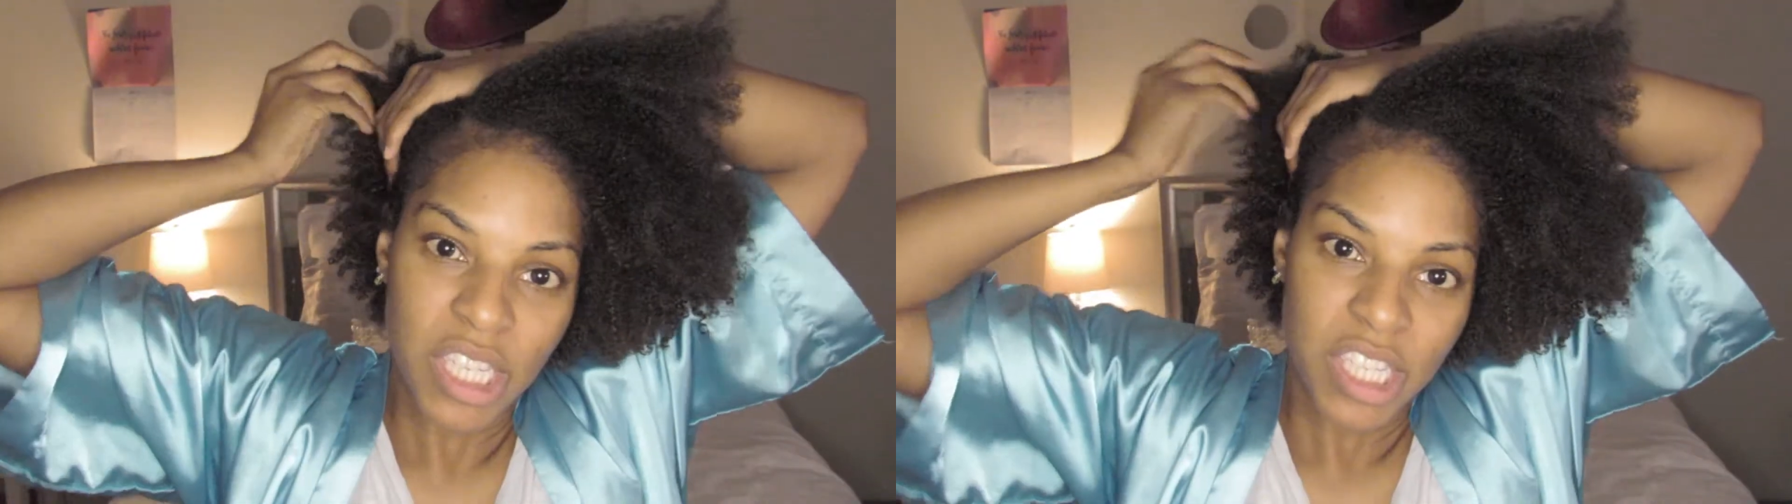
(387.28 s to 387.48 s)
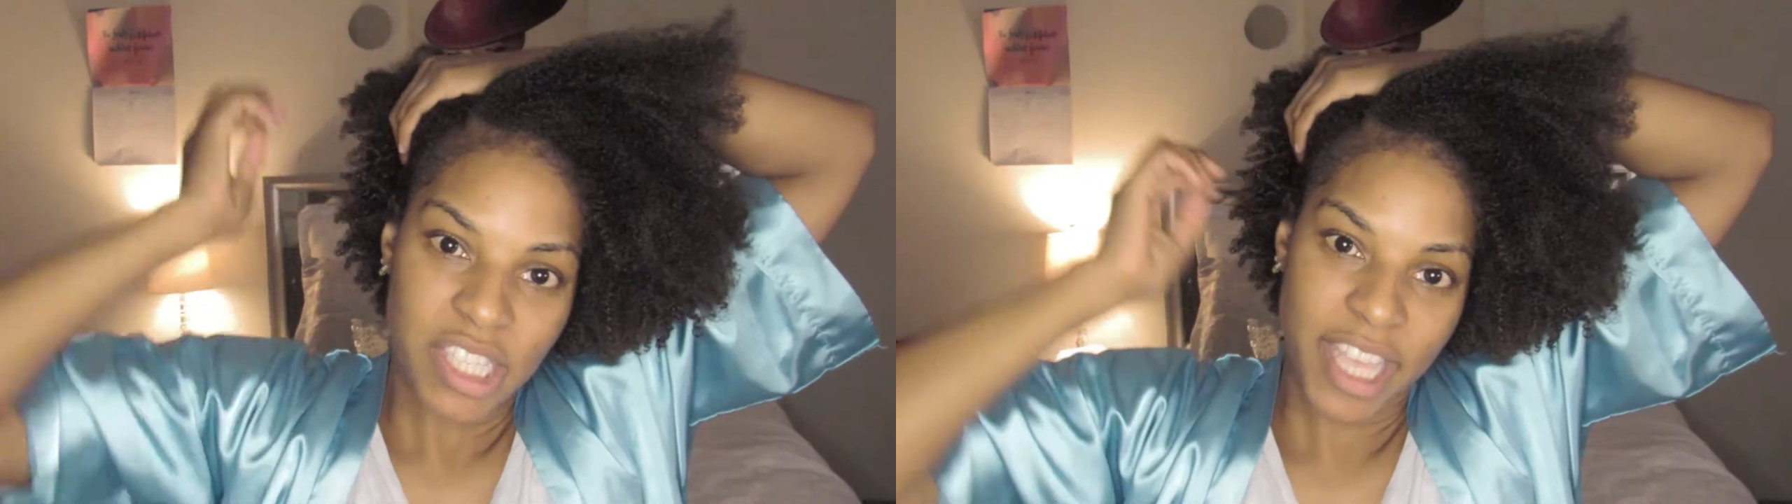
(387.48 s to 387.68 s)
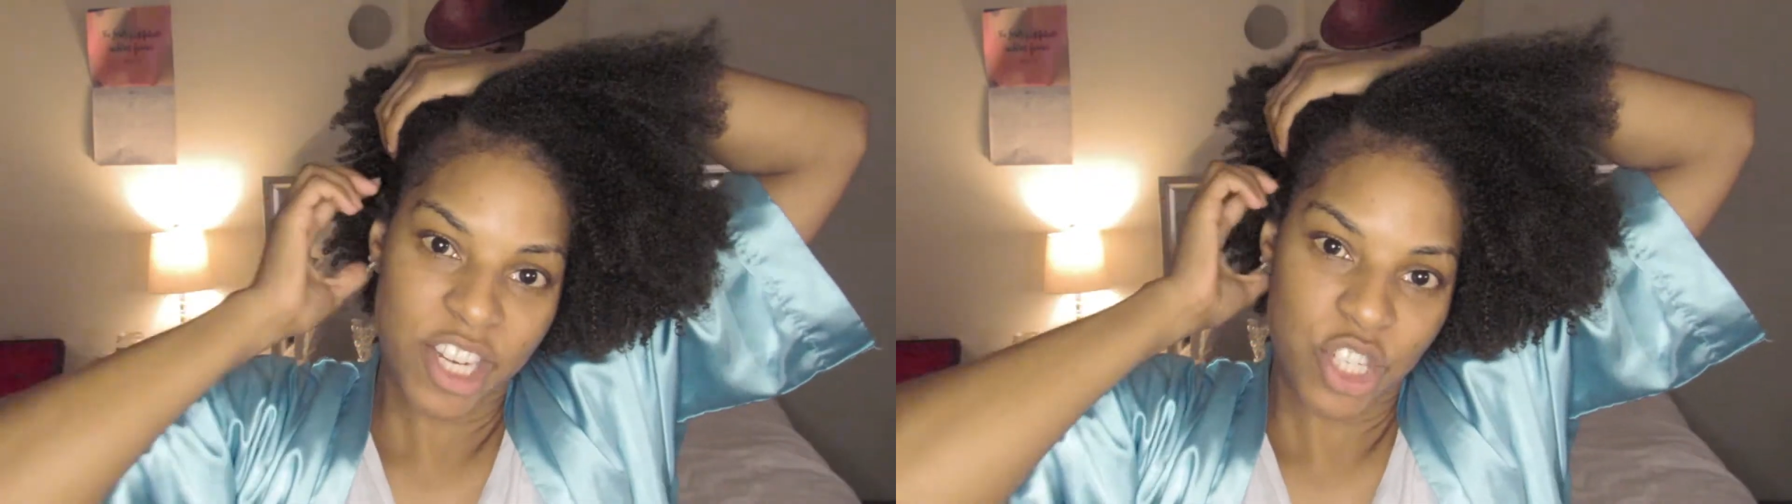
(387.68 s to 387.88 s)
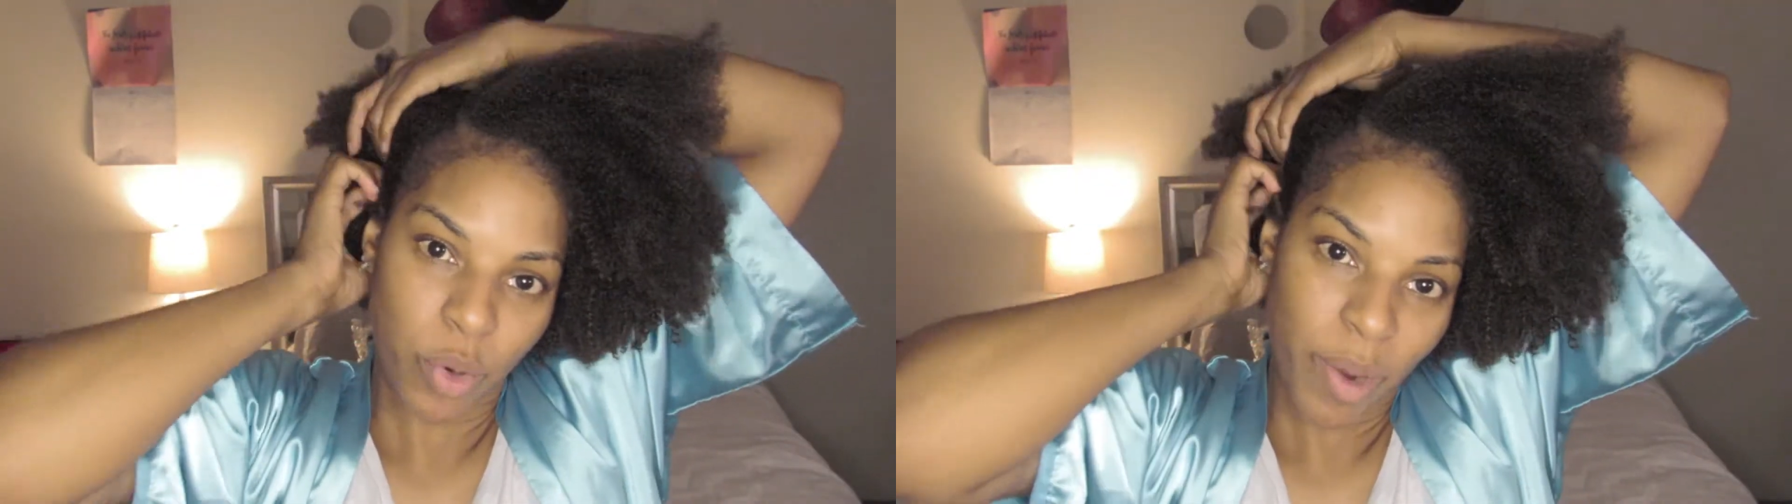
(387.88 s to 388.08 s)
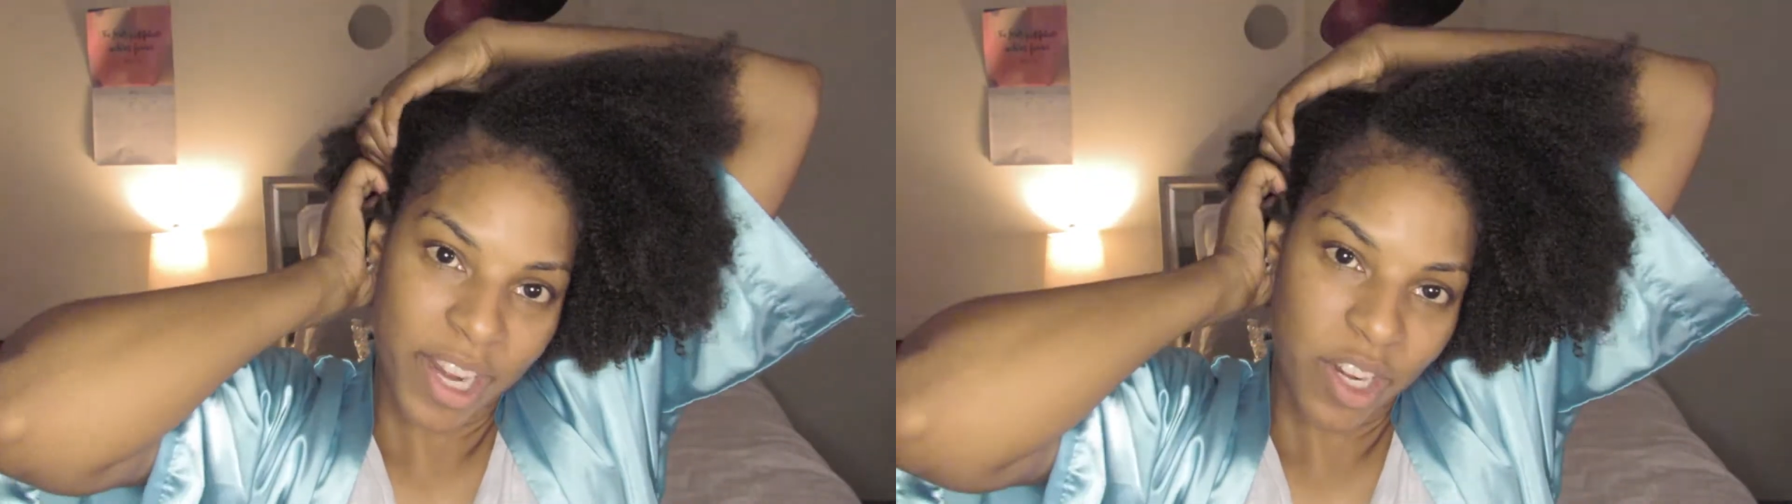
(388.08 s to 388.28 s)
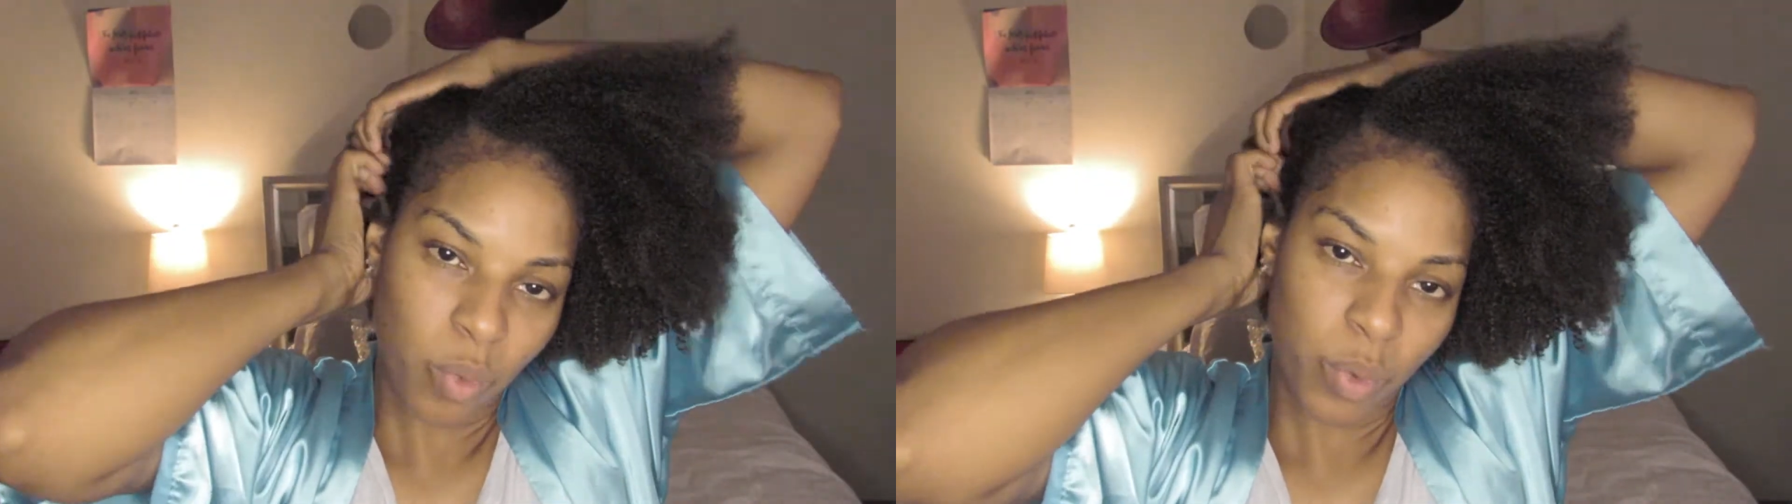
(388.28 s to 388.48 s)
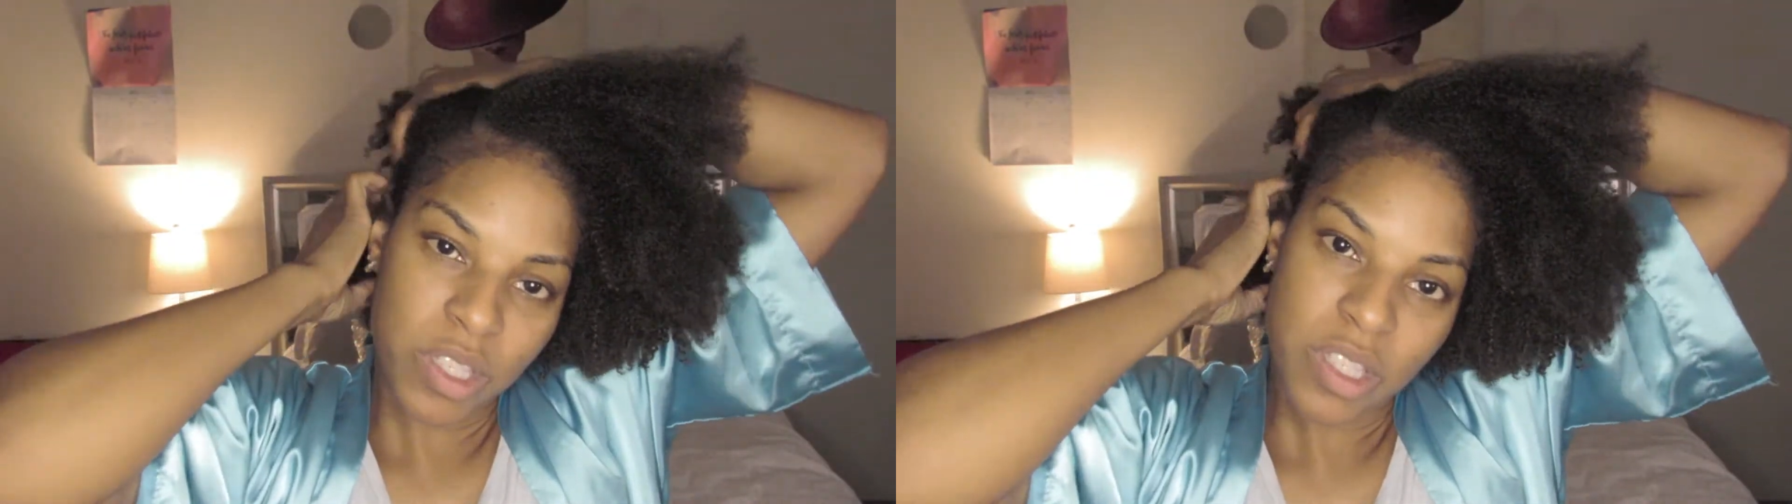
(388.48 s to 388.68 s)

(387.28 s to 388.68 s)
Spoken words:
saturate it with